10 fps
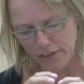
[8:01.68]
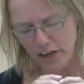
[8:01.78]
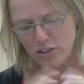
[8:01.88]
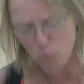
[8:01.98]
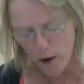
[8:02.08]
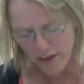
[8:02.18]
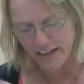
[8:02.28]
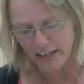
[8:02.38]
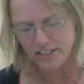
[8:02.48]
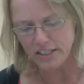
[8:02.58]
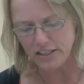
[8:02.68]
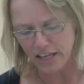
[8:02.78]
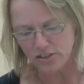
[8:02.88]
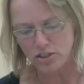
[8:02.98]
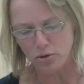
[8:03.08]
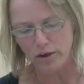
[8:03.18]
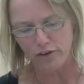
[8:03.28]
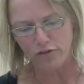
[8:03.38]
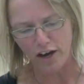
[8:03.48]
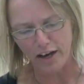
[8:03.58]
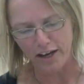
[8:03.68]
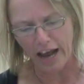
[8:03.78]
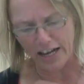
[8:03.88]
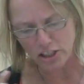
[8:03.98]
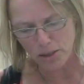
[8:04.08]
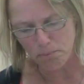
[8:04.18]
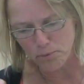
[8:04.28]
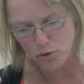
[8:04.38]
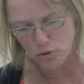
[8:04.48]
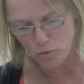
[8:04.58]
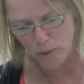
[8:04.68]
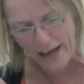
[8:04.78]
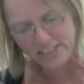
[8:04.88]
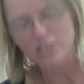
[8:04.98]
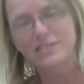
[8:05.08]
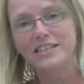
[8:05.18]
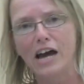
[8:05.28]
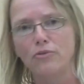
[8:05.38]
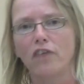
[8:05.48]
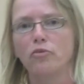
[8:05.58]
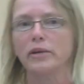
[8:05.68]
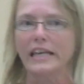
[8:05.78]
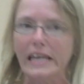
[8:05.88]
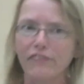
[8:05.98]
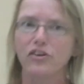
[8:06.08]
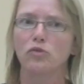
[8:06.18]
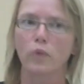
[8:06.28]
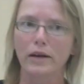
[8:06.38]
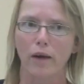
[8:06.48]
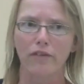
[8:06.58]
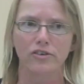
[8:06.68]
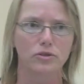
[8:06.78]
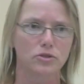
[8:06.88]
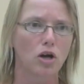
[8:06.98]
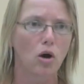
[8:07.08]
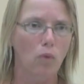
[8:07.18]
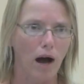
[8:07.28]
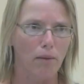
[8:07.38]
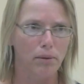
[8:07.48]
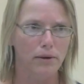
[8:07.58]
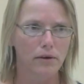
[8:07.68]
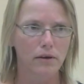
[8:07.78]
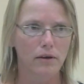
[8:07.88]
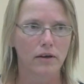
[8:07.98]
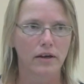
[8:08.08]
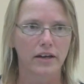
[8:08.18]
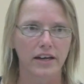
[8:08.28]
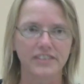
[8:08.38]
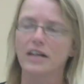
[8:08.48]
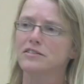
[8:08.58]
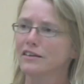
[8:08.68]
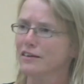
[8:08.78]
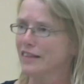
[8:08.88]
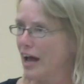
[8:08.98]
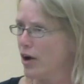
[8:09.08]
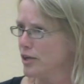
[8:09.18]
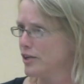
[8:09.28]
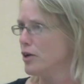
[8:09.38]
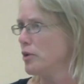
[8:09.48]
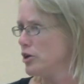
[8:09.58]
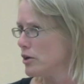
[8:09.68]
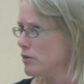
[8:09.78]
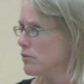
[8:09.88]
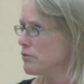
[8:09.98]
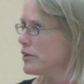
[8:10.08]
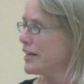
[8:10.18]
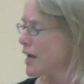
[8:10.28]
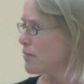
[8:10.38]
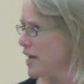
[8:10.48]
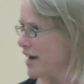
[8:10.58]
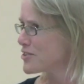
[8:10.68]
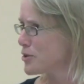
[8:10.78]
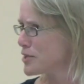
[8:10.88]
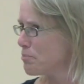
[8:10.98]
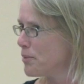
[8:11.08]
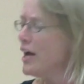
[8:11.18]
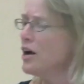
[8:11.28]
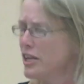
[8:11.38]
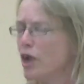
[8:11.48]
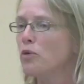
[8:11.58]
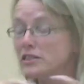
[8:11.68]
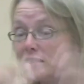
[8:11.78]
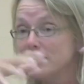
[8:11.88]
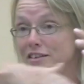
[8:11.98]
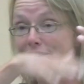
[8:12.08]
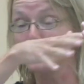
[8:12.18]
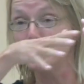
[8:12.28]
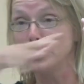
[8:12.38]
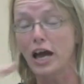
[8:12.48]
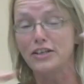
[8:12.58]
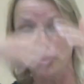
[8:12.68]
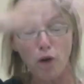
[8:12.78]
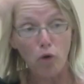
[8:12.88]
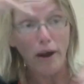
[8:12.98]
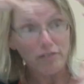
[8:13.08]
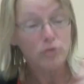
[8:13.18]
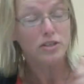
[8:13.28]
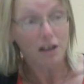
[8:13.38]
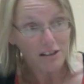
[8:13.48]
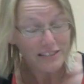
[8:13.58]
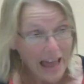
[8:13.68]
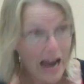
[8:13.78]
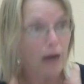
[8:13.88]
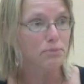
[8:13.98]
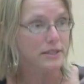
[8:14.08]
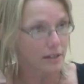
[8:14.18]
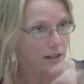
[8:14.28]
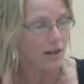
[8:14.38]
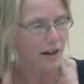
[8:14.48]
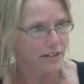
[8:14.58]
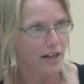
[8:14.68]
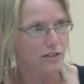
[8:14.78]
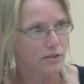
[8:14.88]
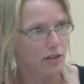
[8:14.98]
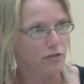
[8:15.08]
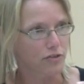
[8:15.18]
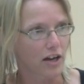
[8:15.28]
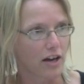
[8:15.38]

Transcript: there's one that sort of actually ratchets down government even when revenues go up. It doesn't allow, you know, when your income tax goes up, you know, because as you know, revenues collapse in the context of